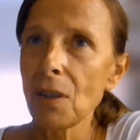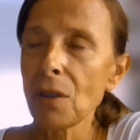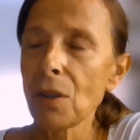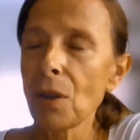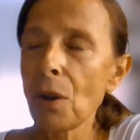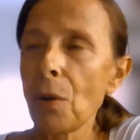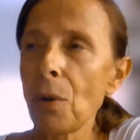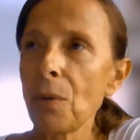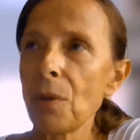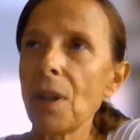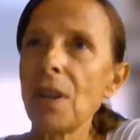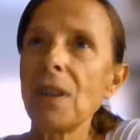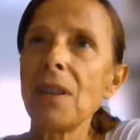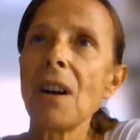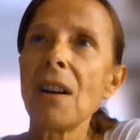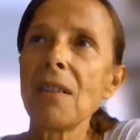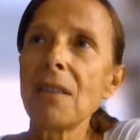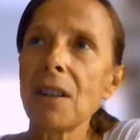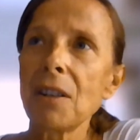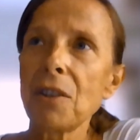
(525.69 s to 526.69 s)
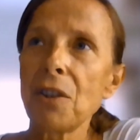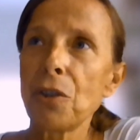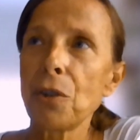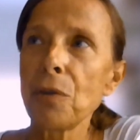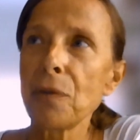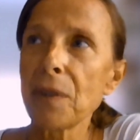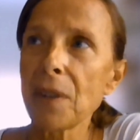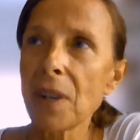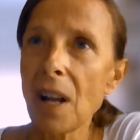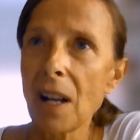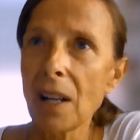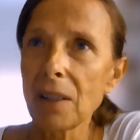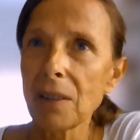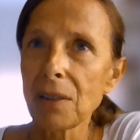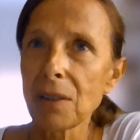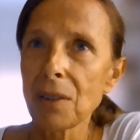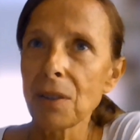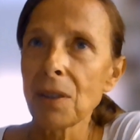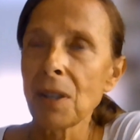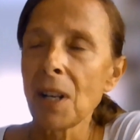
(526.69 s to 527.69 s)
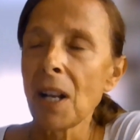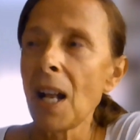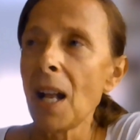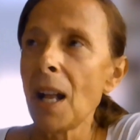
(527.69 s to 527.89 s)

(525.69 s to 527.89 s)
So the younger juveniles